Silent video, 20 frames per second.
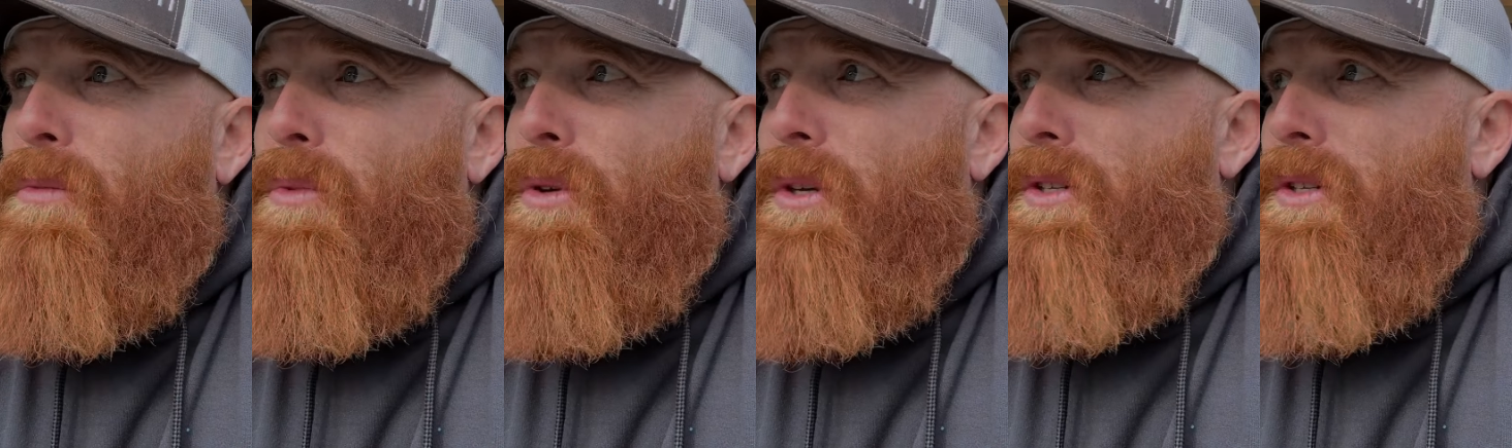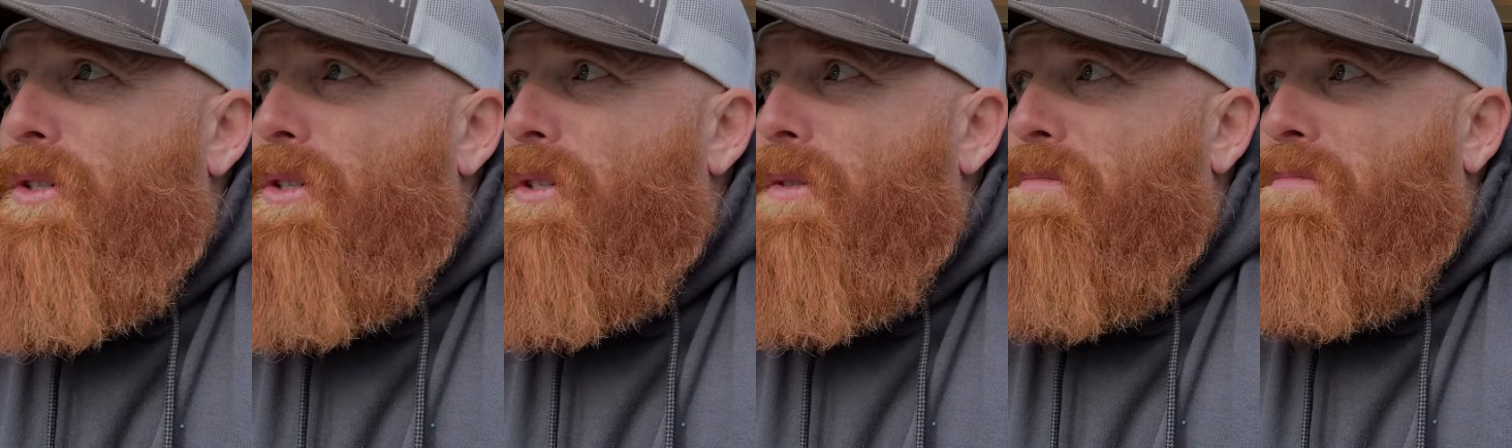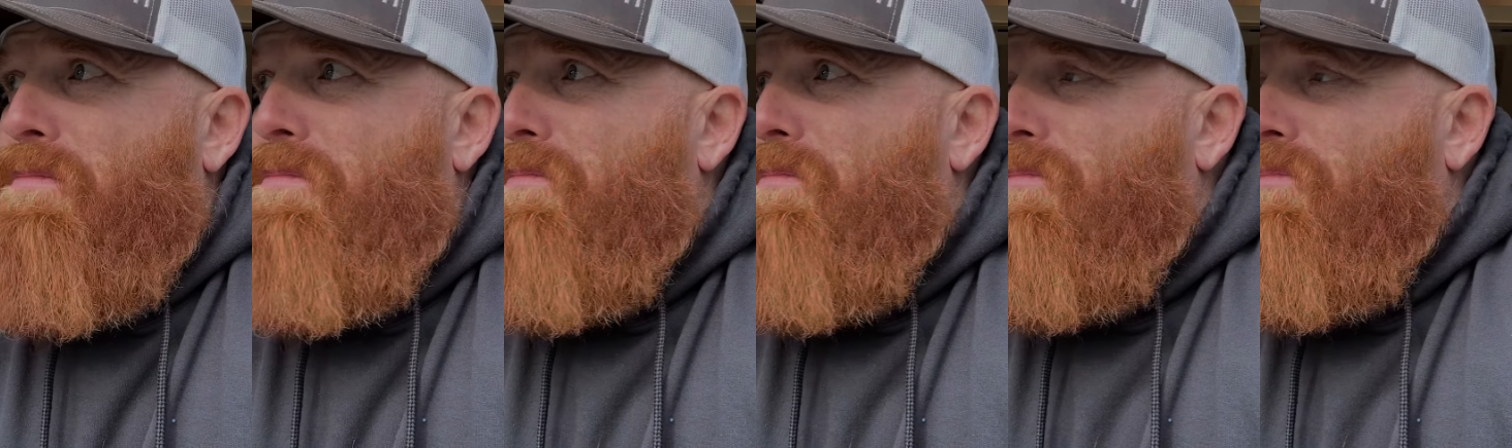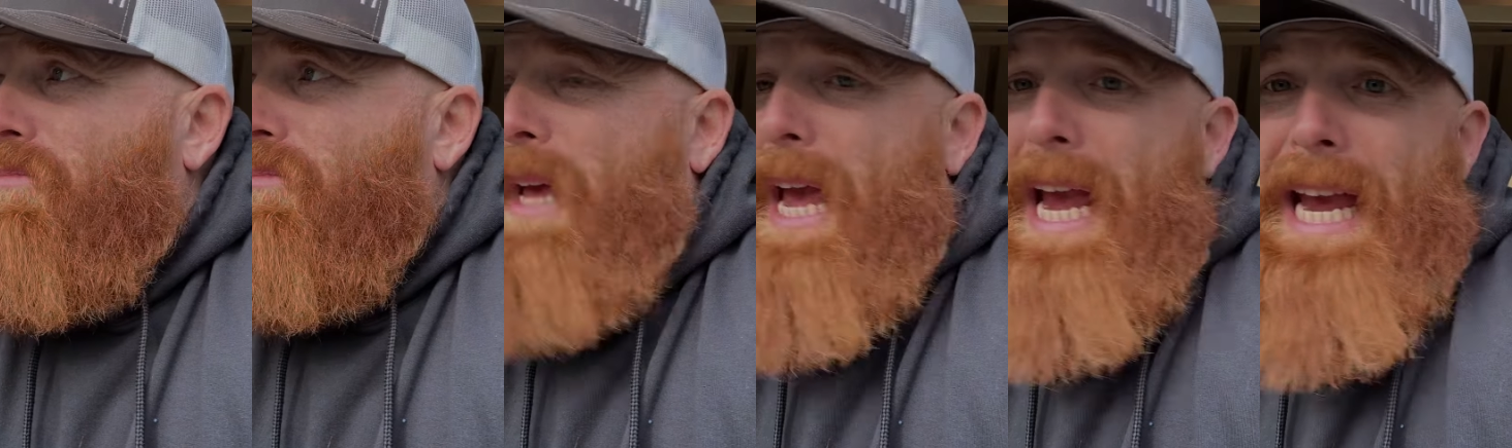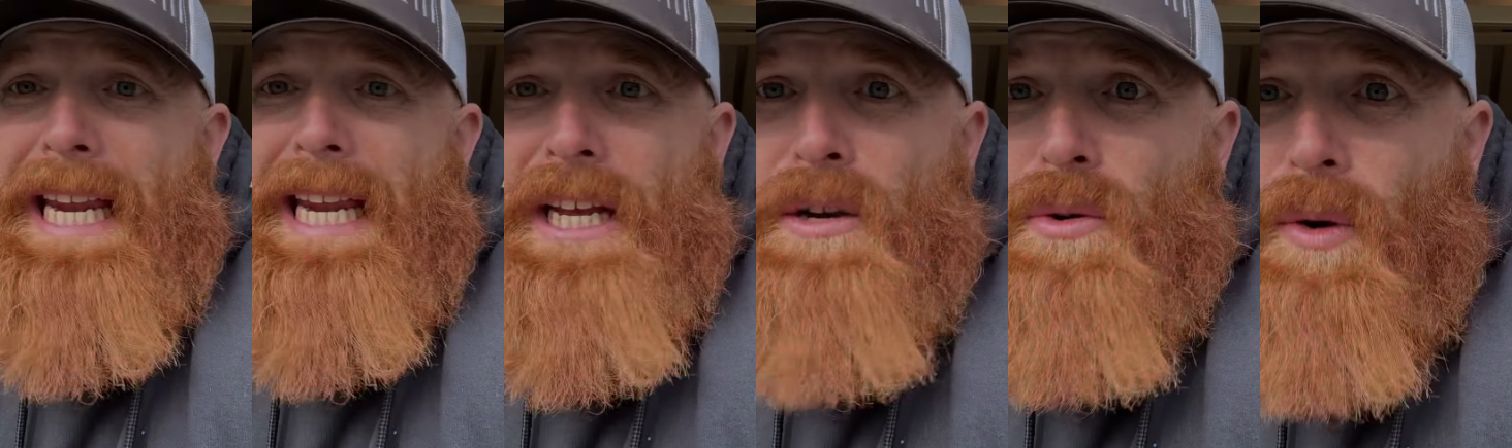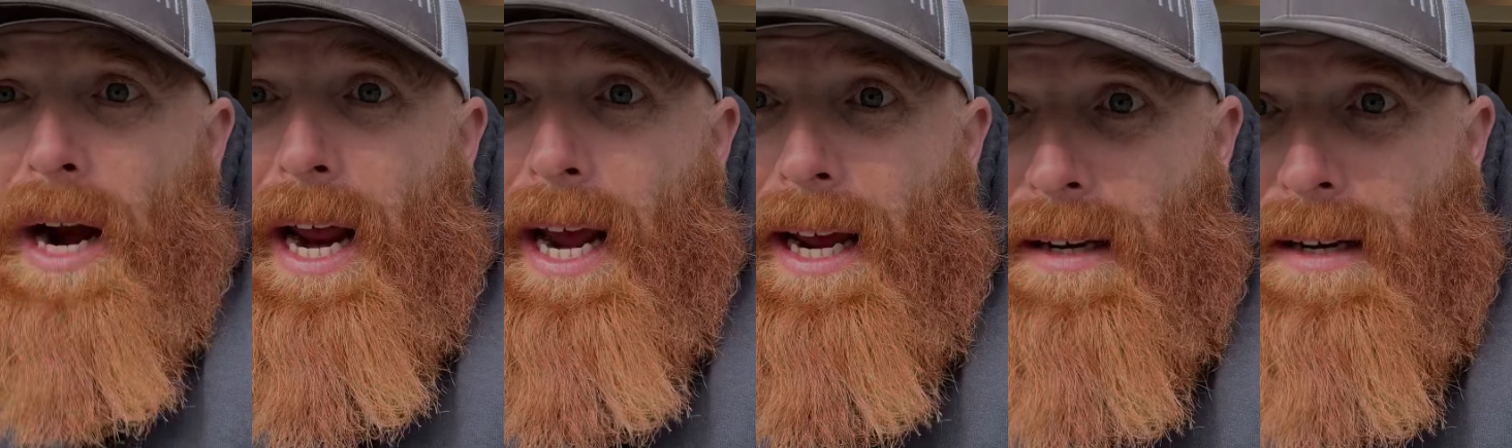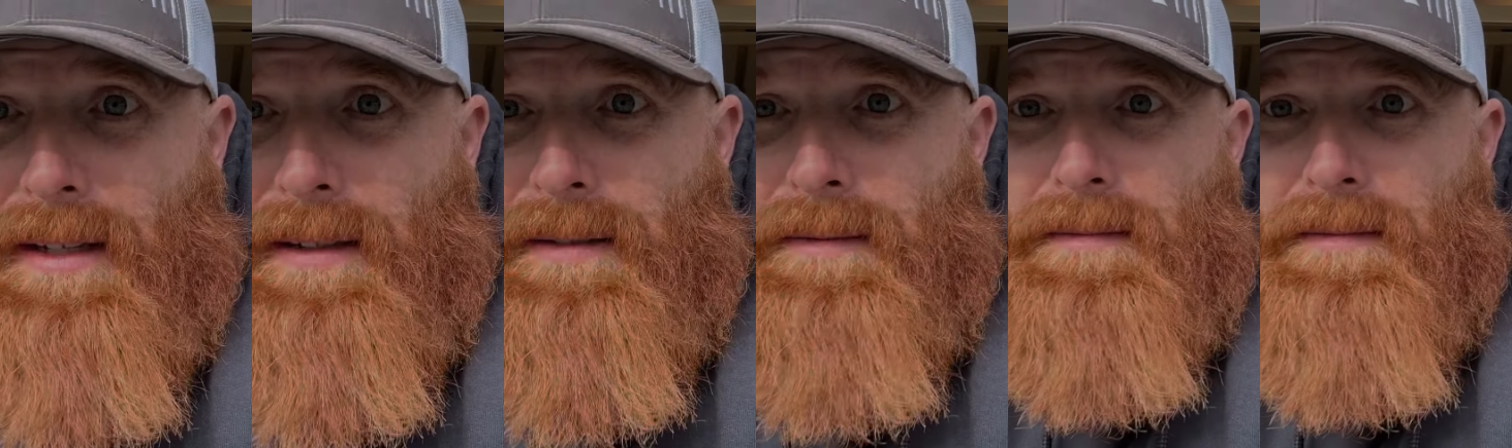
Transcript: was eighty grand.